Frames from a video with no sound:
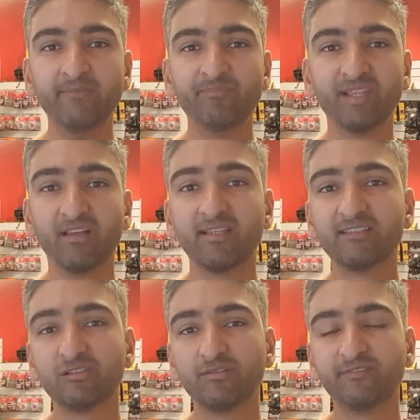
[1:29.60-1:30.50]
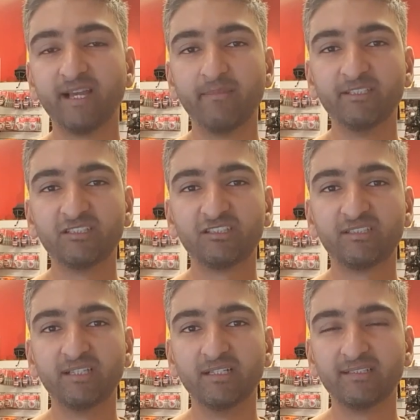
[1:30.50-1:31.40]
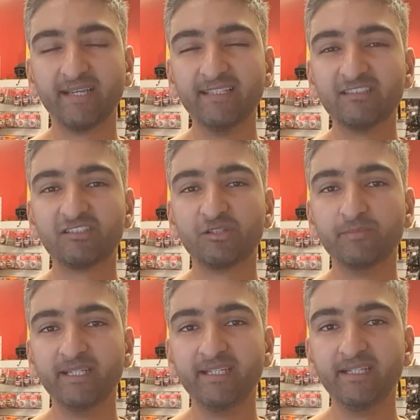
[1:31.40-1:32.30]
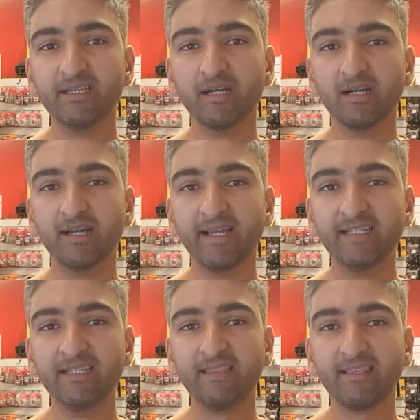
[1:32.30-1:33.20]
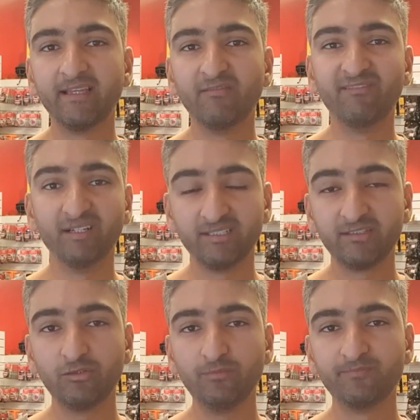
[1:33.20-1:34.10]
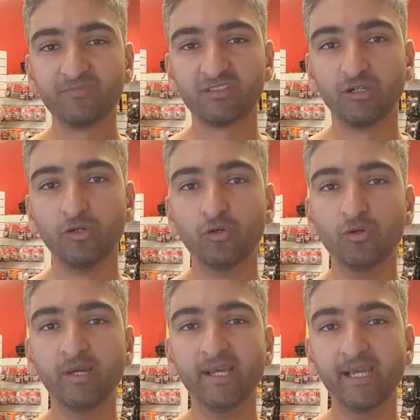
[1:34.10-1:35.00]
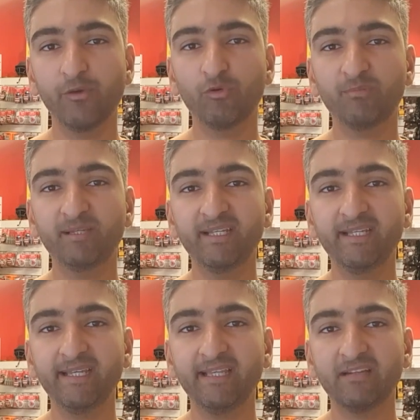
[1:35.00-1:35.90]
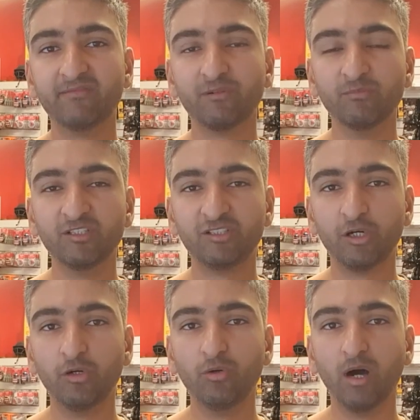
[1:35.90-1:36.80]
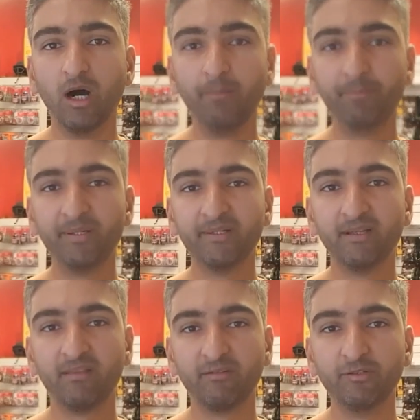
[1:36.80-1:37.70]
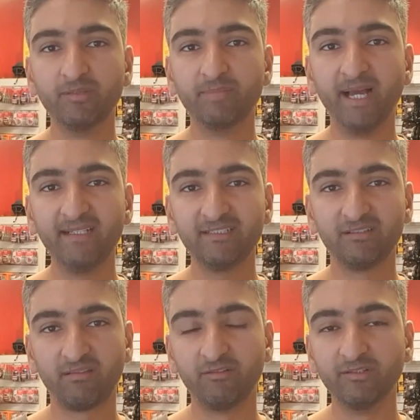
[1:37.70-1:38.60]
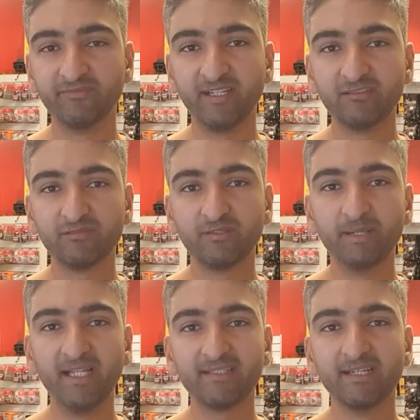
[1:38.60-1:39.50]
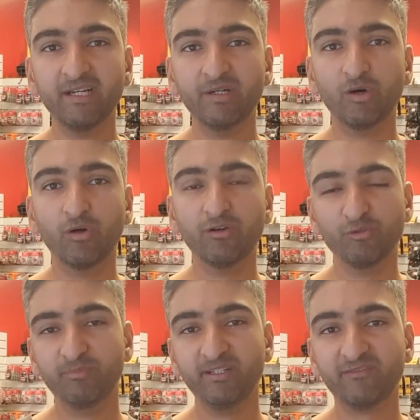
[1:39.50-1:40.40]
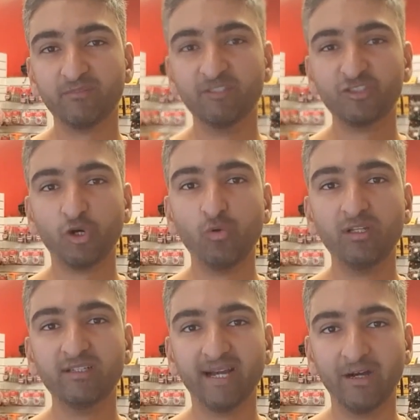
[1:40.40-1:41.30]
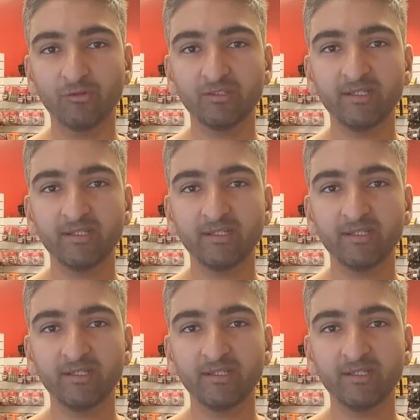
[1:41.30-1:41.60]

Now, this sort of damage tends to be anything vertical, so it would be either from the toe up through the bat, through the face of the bat, or it would be from the shoulder down.